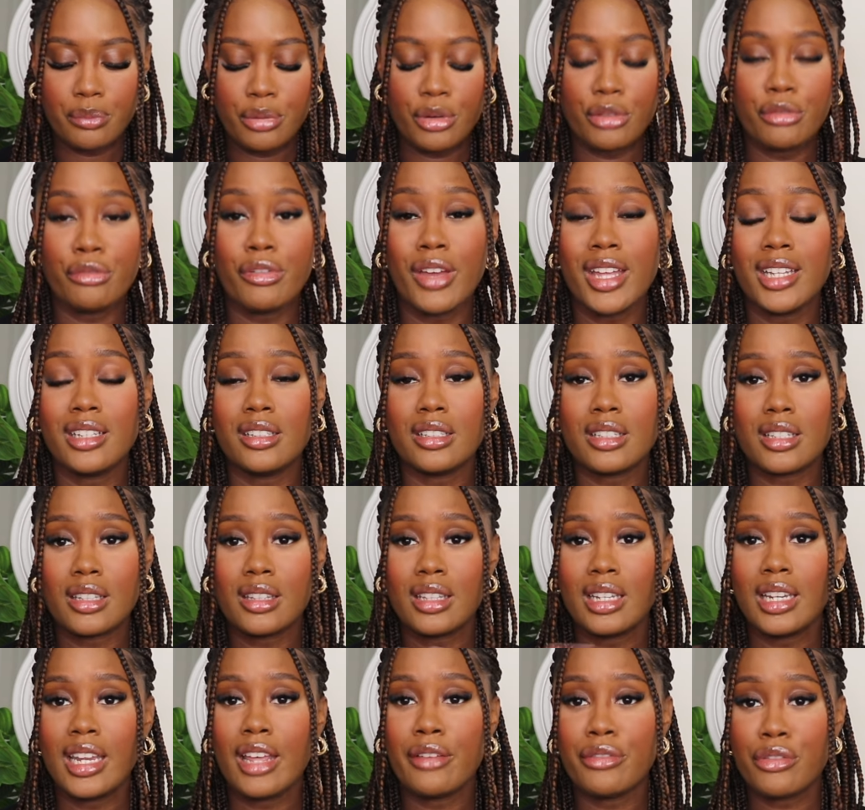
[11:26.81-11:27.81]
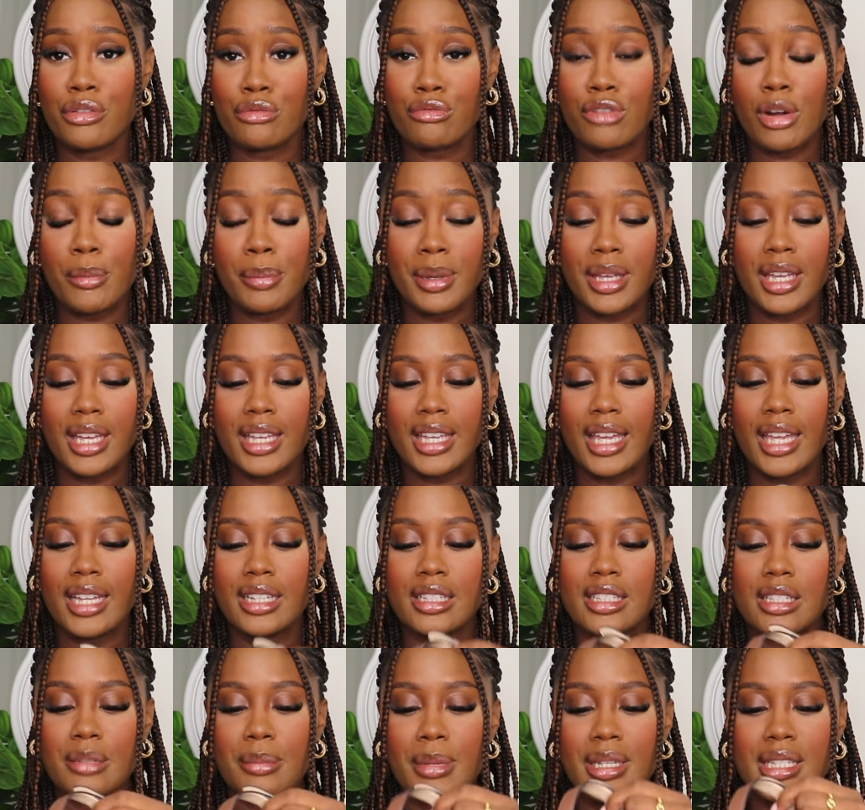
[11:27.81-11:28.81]
prevent the leather rubbing
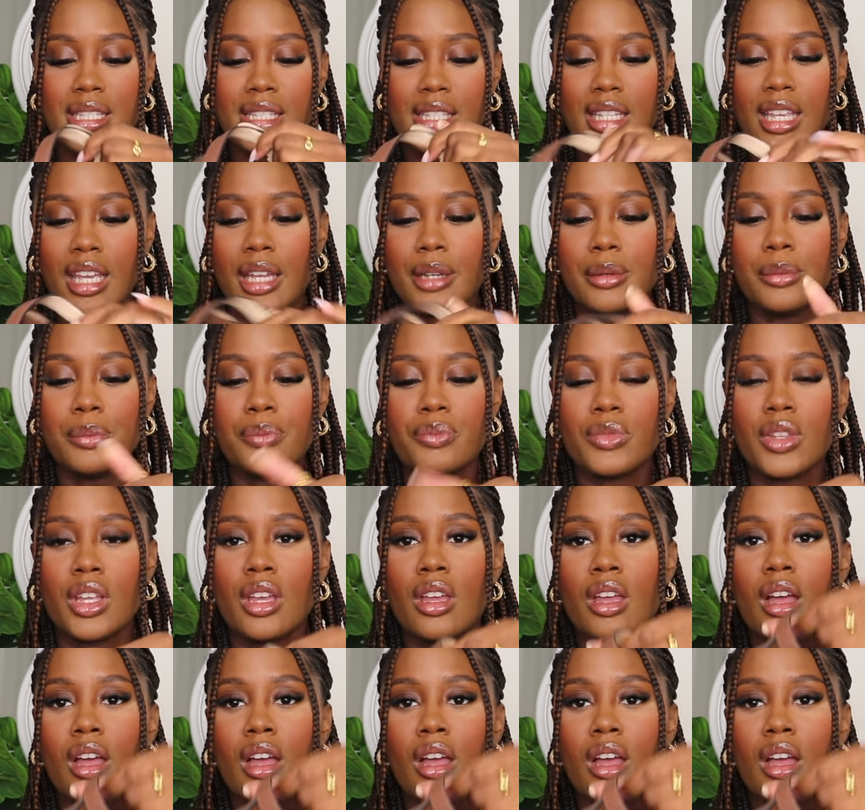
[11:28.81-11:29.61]
against my skin.